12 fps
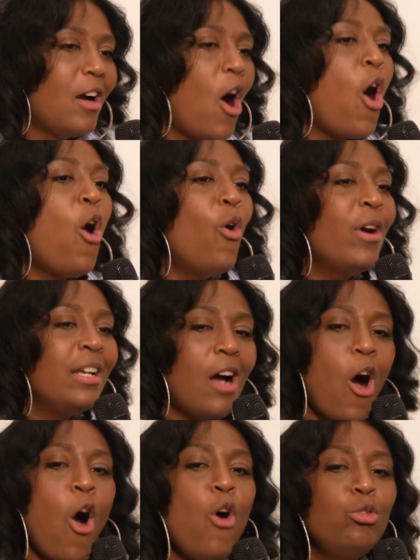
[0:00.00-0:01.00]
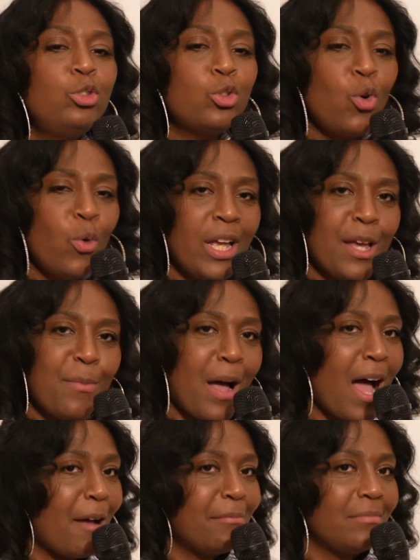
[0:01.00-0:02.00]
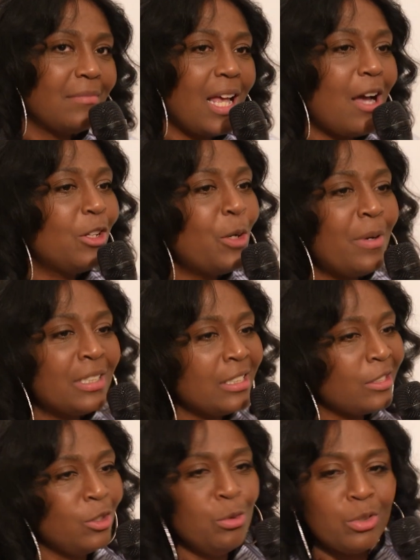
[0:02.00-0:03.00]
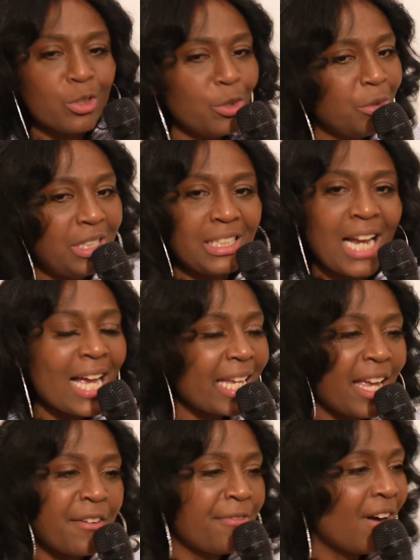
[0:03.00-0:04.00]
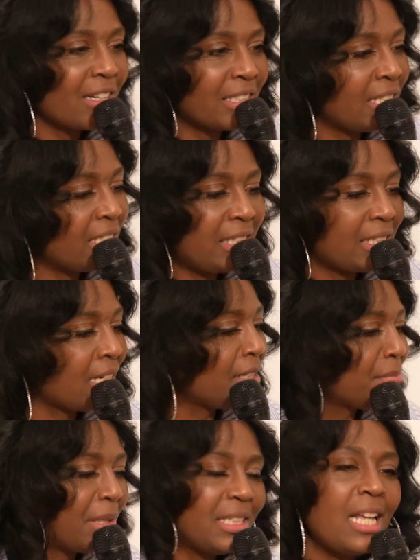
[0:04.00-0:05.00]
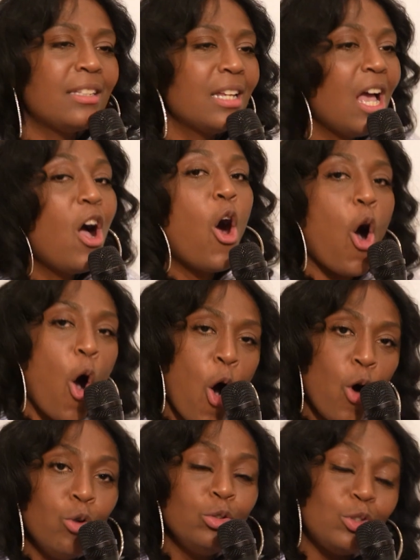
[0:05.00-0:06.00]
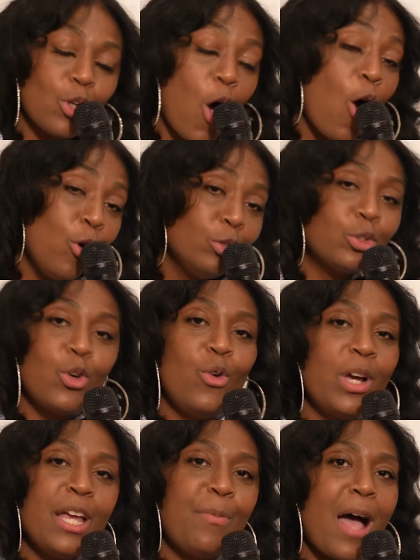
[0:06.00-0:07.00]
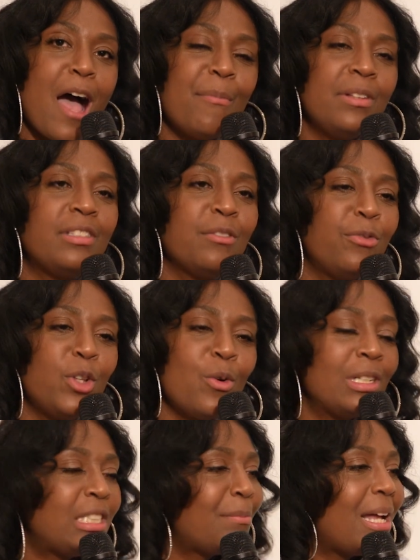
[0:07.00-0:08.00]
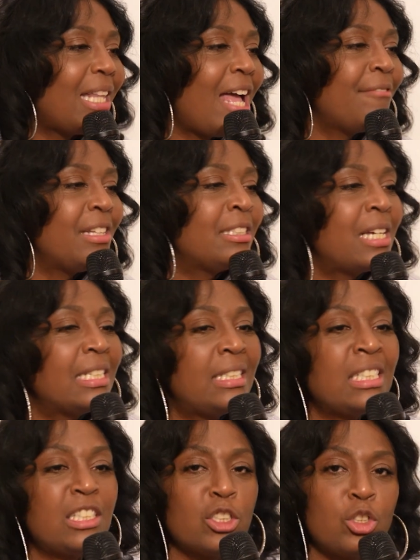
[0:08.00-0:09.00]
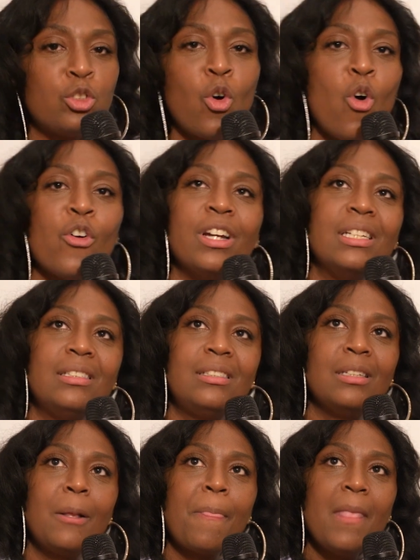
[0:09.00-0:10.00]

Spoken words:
Old school hip-hop. I don't know about this new school shit. I can't fuck to this shit. But that old school hip-hop has influenced my life. It's because it's the stories.